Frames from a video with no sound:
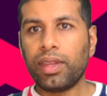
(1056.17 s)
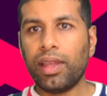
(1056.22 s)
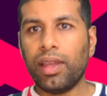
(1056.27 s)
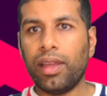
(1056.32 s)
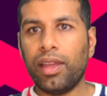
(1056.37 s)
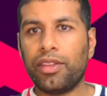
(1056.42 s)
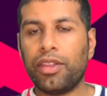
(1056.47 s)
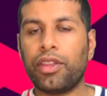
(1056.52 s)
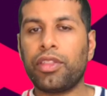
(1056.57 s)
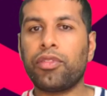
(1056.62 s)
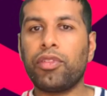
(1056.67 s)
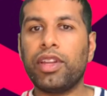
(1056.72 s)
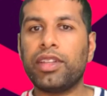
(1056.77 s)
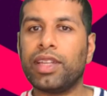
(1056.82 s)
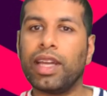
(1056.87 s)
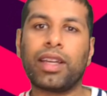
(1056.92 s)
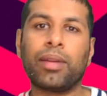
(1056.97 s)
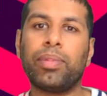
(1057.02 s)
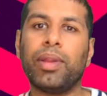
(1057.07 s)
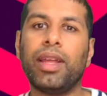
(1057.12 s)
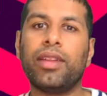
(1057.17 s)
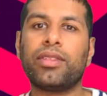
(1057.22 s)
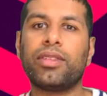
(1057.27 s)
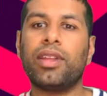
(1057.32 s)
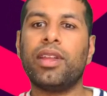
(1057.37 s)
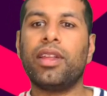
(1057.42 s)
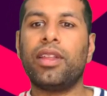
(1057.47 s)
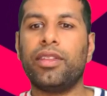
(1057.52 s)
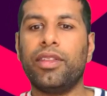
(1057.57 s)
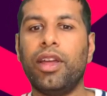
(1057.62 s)
Uh, the three attacking players.
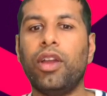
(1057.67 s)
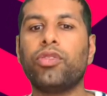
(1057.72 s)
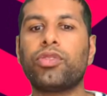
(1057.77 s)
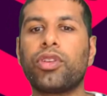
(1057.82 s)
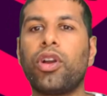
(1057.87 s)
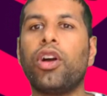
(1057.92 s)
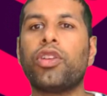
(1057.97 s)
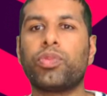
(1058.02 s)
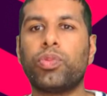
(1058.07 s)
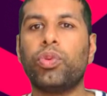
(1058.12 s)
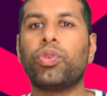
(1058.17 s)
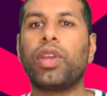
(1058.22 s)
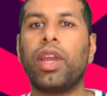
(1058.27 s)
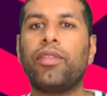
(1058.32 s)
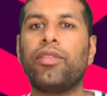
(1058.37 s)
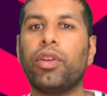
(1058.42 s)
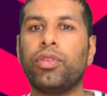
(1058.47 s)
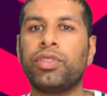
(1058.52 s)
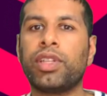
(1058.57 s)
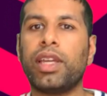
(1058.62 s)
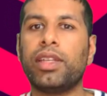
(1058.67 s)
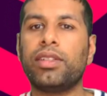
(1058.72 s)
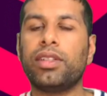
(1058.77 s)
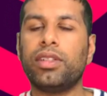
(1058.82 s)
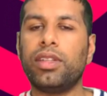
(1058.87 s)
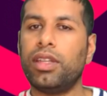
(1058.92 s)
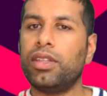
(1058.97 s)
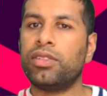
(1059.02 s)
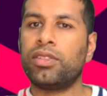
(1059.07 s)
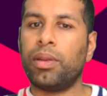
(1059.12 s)
Those guys will get rotated
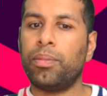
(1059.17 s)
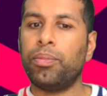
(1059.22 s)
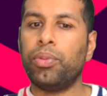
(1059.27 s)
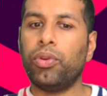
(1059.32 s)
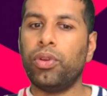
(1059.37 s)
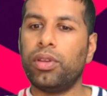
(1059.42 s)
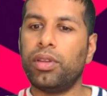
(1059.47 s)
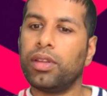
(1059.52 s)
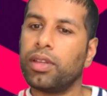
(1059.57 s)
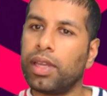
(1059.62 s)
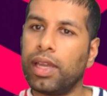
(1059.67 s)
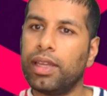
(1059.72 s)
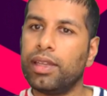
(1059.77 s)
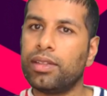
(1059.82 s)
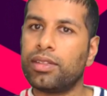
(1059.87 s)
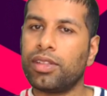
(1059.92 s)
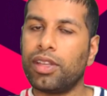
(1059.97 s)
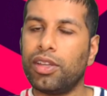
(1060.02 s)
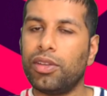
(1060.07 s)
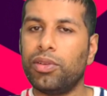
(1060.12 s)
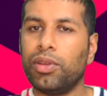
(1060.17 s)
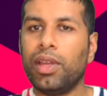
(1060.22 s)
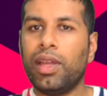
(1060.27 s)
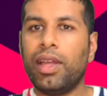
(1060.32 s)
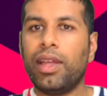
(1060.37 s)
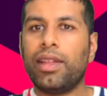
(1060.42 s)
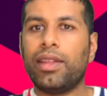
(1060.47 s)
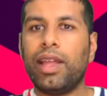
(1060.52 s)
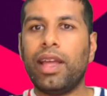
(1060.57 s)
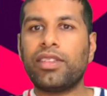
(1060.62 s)
at some point. Okay, so
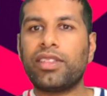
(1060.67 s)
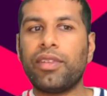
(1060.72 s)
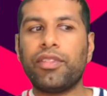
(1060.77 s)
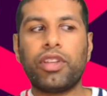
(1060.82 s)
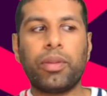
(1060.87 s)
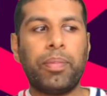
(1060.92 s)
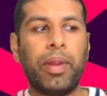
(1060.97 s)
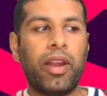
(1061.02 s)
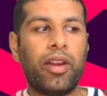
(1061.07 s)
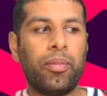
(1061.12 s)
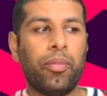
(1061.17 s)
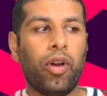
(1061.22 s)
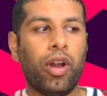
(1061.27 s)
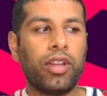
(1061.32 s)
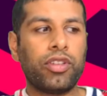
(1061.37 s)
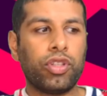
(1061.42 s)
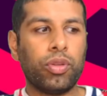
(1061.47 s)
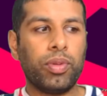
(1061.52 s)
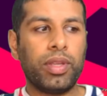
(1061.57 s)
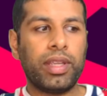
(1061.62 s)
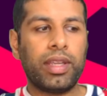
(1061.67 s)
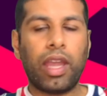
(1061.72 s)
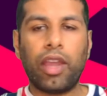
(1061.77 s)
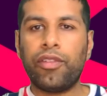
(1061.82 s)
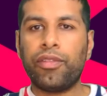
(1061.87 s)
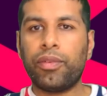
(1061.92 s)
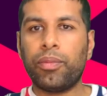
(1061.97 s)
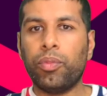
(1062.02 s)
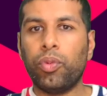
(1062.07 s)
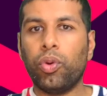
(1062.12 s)
that's something to bear in mind. Do we go
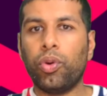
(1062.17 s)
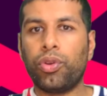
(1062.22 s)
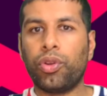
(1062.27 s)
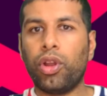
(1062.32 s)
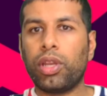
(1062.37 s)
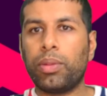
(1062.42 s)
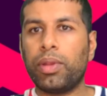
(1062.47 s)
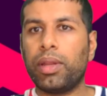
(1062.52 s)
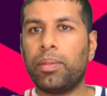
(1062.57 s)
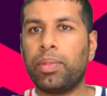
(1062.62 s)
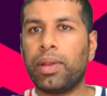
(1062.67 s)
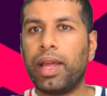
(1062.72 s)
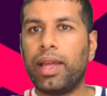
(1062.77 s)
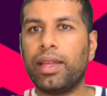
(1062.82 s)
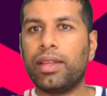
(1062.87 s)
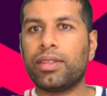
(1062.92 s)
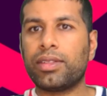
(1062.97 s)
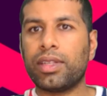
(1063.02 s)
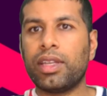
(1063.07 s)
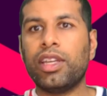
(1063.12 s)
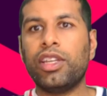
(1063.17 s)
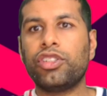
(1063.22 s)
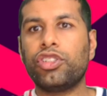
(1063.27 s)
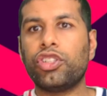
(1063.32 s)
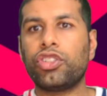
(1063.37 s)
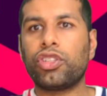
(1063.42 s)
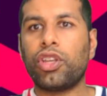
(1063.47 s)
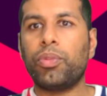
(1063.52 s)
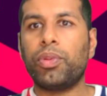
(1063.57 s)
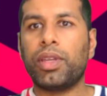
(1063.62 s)
for more ninety minute players
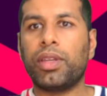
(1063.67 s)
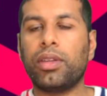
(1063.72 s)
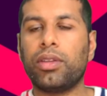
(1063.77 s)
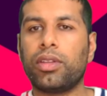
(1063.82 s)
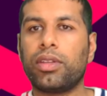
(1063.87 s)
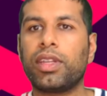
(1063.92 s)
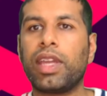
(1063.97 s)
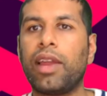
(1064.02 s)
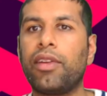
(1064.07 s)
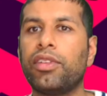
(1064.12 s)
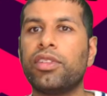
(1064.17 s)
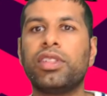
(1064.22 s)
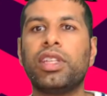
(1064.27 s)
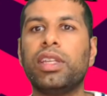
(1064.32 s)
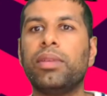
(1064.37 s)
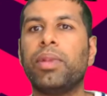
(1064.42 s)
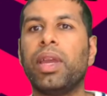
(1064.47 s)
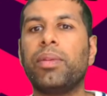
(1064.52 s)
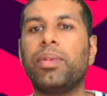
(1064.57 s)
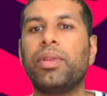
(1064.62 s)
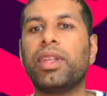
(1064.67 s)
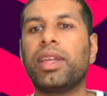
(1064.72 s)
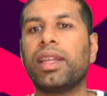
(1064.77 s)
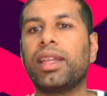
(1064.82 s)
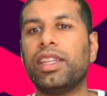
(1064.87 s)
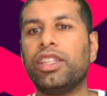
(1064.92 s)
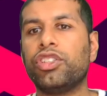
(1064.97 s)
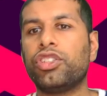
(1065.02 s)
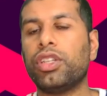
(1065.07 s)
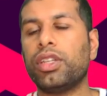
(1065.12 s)
just so we can guarantee maybe the
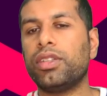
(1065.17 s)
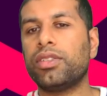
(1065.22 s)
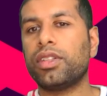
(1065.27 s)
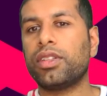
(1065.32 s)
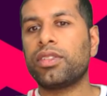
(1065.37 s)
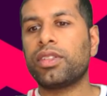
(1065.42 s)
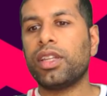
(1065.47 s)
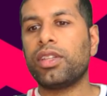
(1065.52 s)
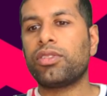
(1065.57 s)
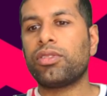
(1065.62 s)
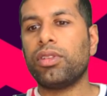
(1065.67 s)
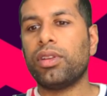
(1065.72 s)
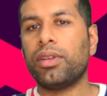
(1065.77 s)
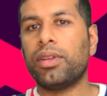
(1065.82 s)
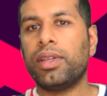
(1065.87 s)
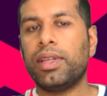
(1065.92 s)
clean sheets, et cetera?